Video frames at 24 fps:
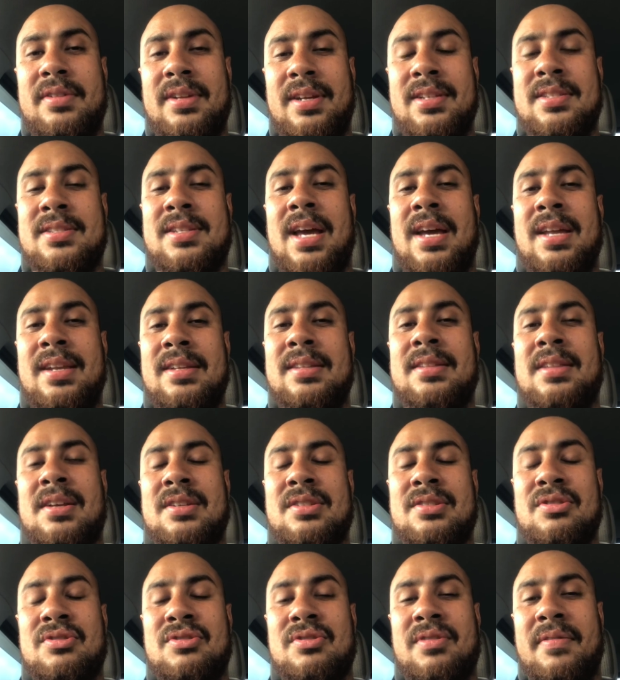Yes, Haney
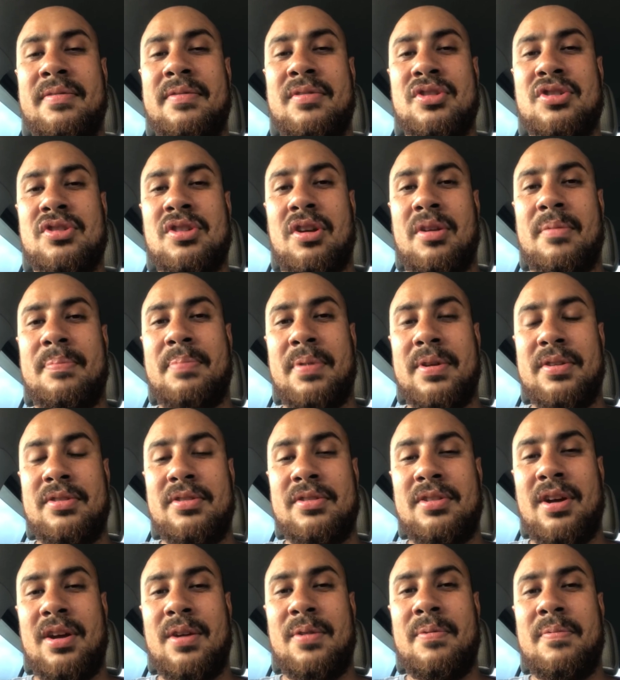does deserve the shot, but, you
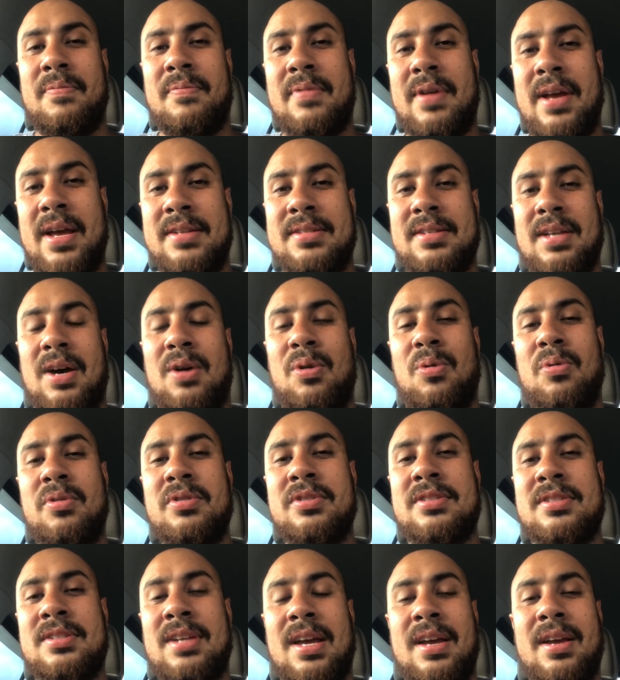know, as I
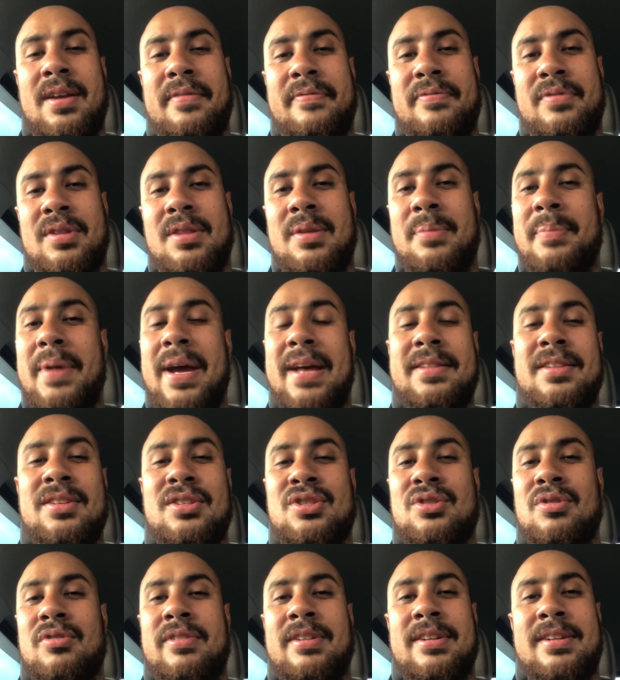always say, if you're the
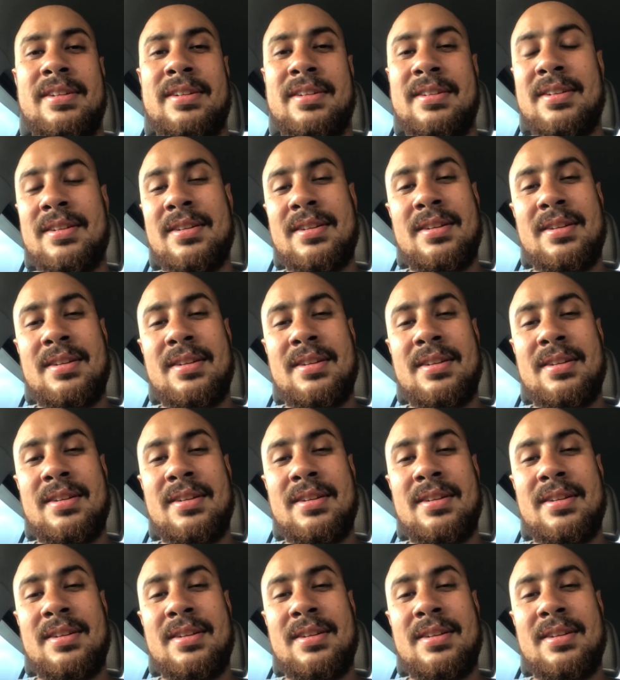mandatory,